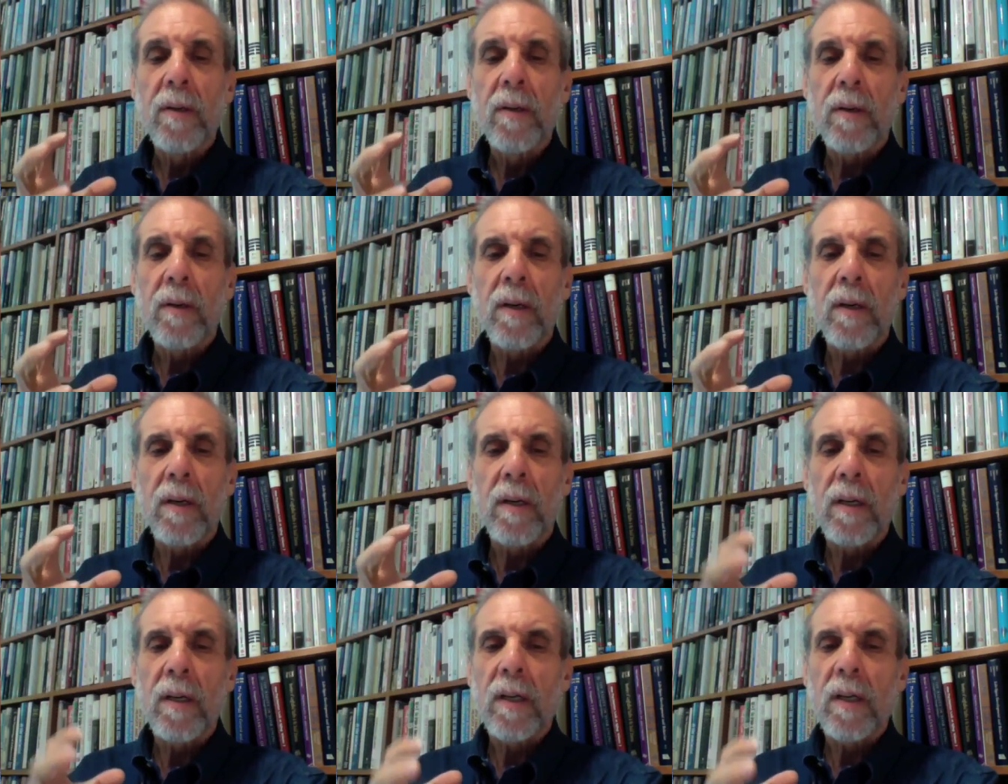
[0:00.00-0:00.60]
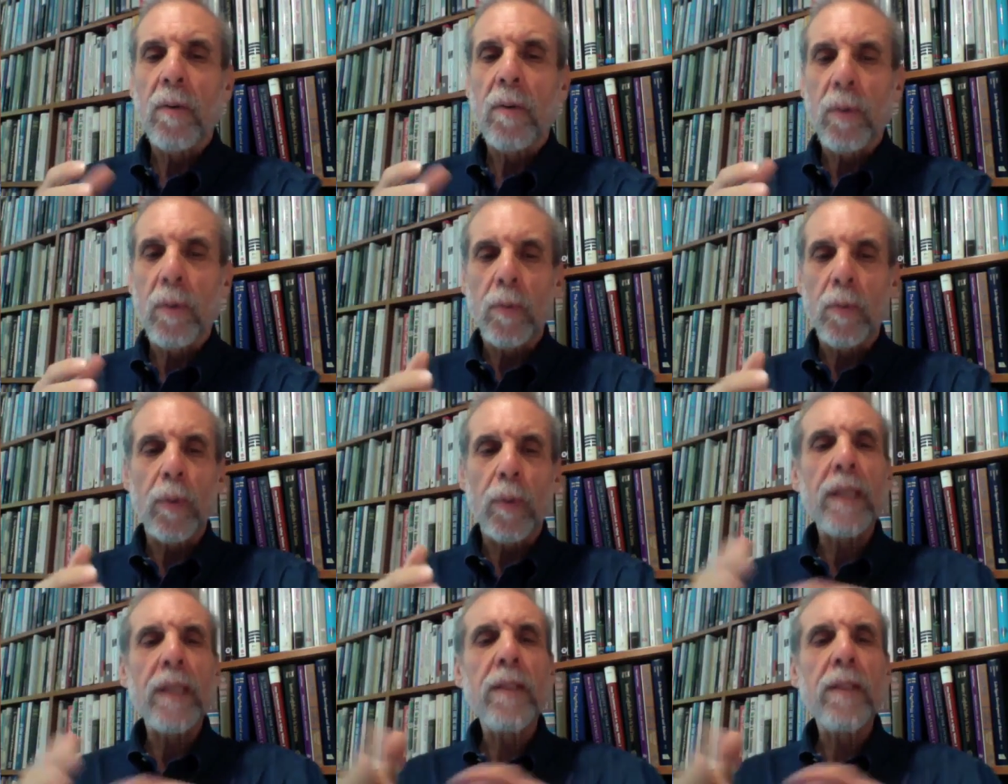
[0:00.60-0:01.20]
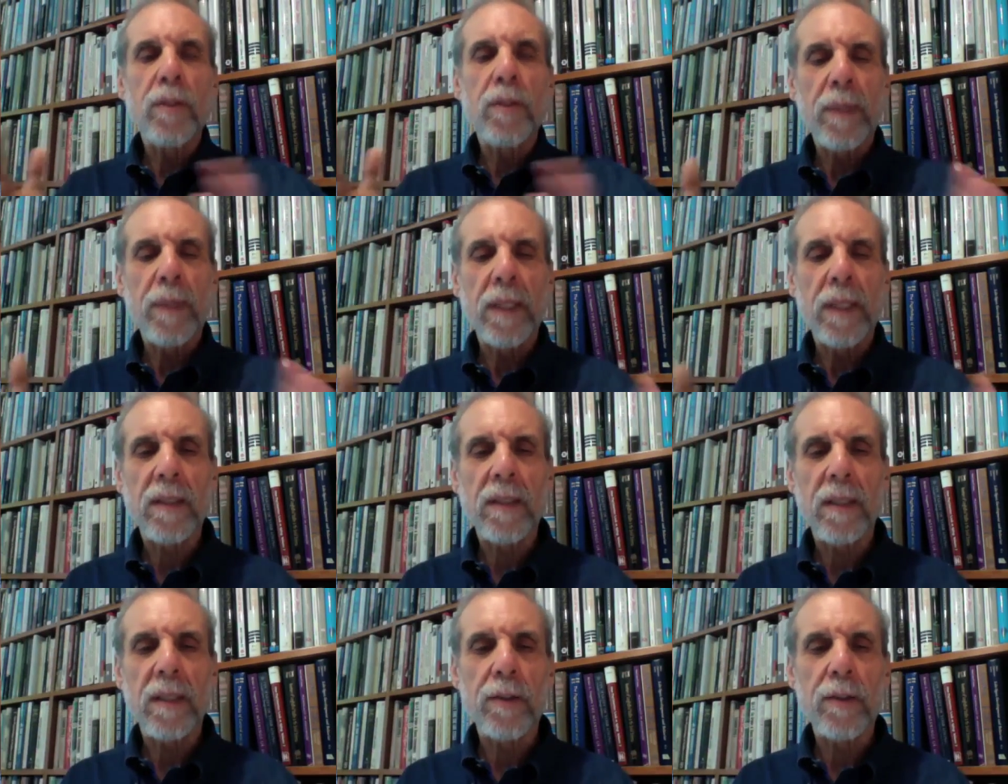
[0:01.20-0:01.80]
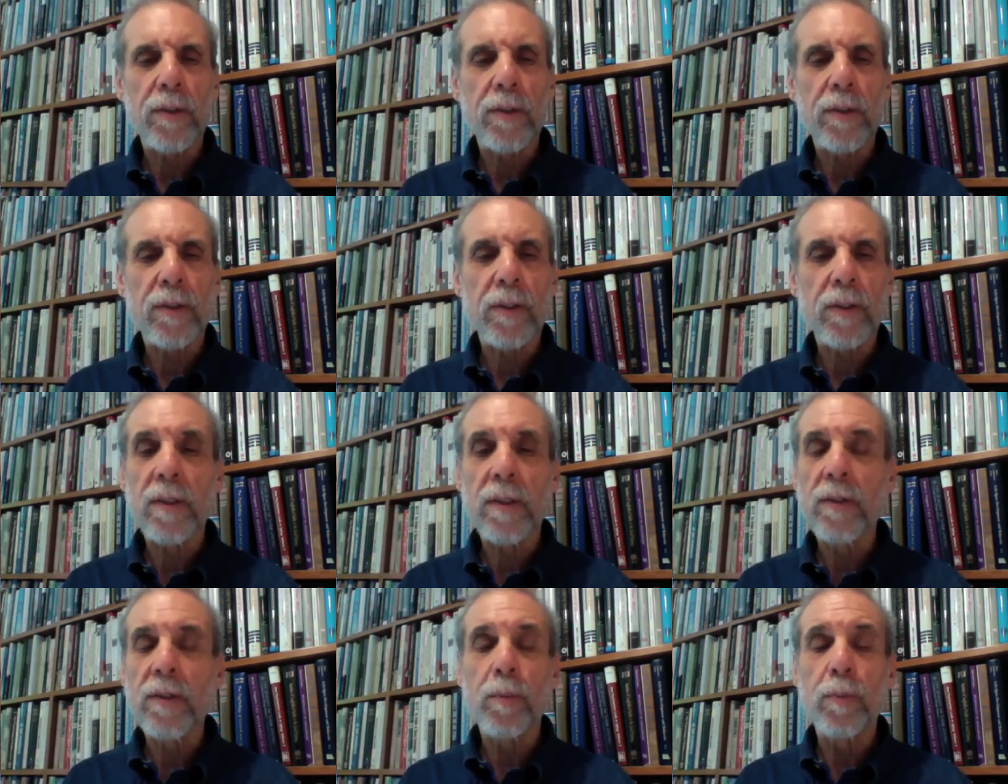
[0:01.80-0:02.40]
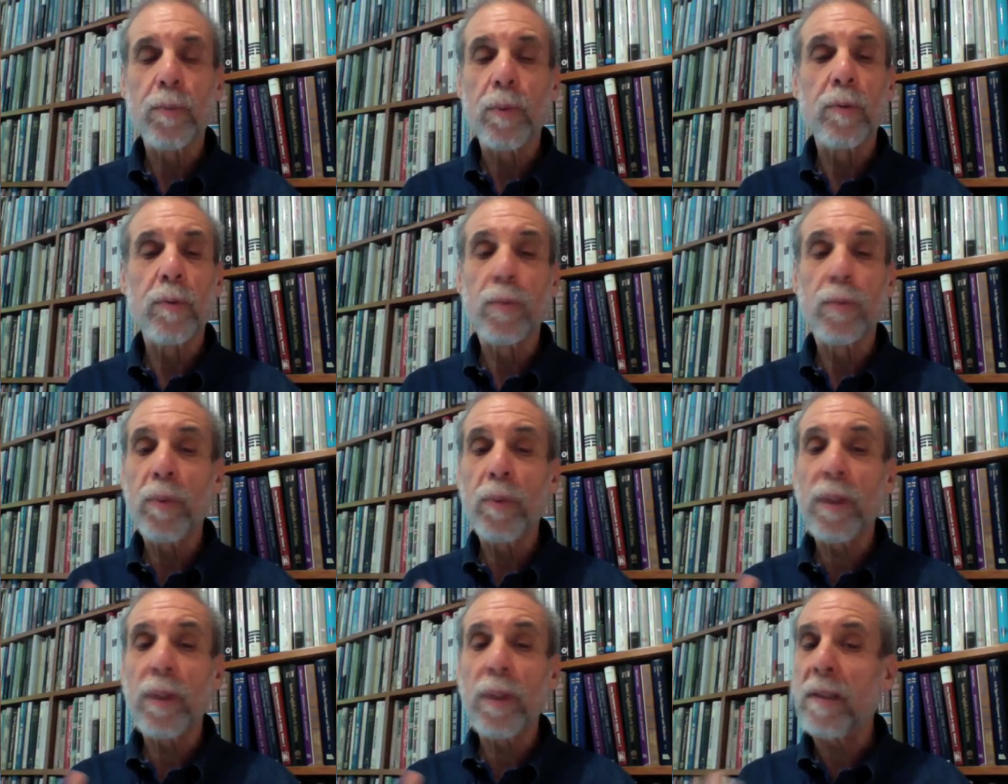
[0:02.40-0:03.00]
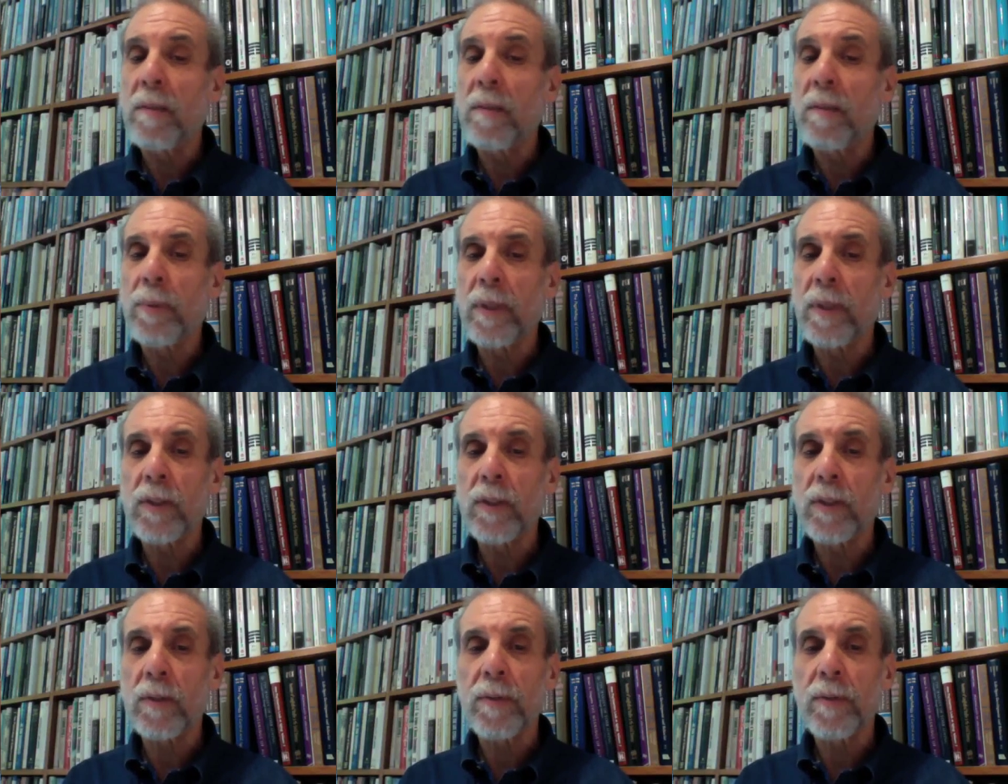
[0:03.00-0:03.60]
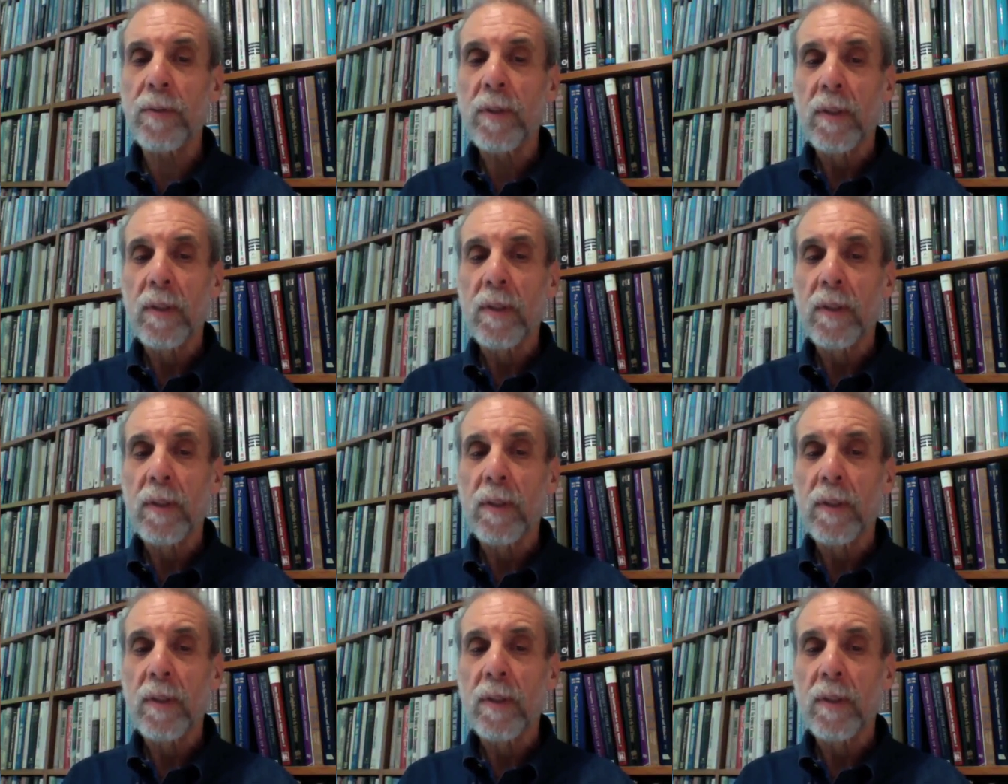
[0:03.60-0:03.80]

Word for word: uh, or a range of meditations, is, is really impressive.